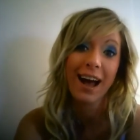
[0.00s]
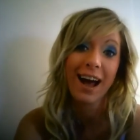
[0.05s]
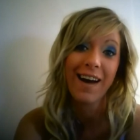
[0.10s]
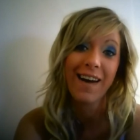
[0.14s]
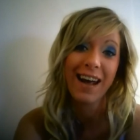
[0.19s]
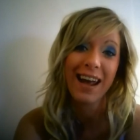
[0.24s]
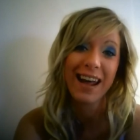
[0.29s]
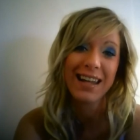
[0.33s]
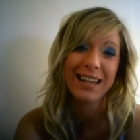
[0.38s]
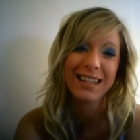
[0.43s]

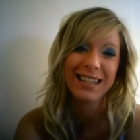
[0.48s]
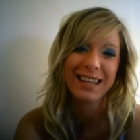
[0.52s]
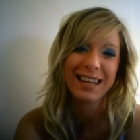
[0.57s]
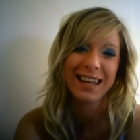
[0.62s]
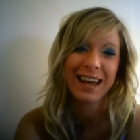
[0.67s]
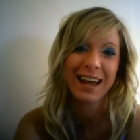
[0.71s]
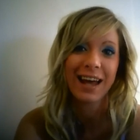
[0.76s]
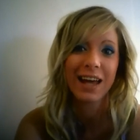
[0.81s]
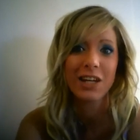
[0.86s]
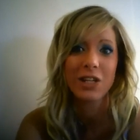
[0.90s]
Alright,
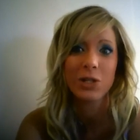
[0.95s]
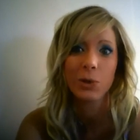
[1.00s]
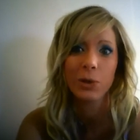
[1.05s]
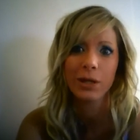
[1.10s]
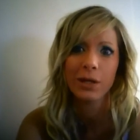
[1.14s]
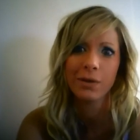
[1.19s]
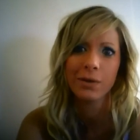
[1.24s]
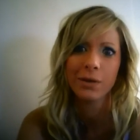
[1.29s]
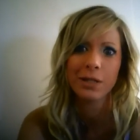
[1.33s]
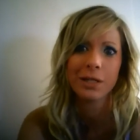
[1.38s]
see ya.
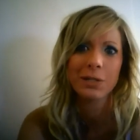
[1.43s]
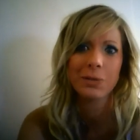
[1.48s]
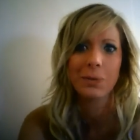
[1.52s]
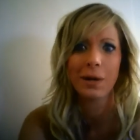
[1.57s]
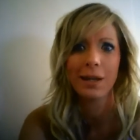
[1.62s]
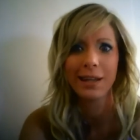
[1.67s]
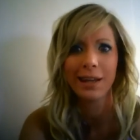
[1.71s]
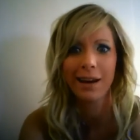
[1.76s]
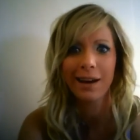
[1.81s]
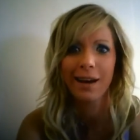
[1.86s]
Enjoy the gorgeous
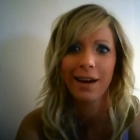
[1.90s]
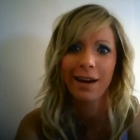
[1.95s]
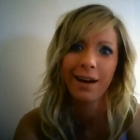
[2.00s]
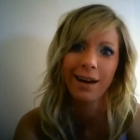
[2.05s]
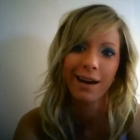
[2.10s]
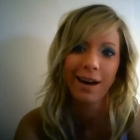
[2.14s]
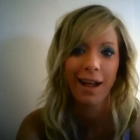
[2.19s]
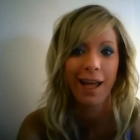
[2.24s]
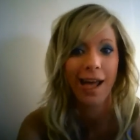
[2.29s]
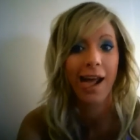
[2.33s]

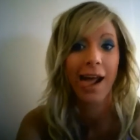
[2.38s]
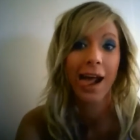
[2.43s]
weather.